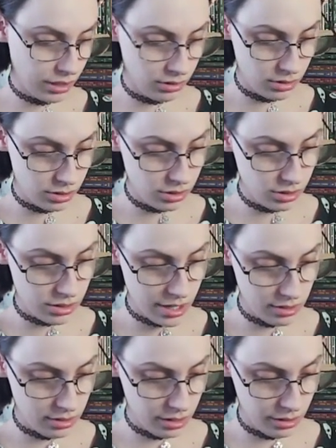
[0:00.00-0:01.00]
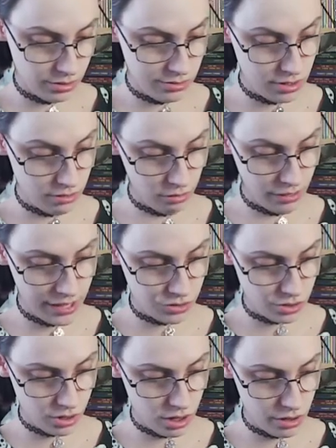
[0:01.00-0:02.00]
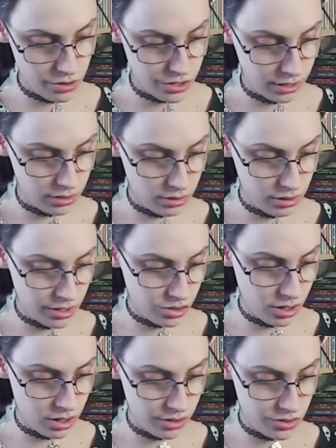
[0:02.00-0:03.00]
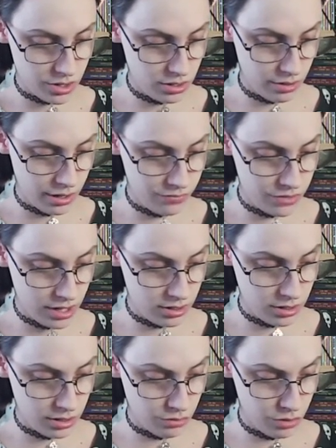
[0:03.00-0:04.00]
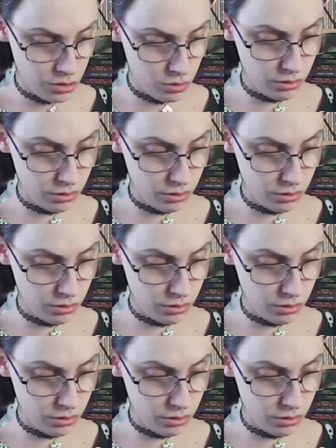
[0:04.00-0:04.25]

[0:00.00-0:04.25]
Isn't death like last card or second to last card? Because then you have death and then renewal.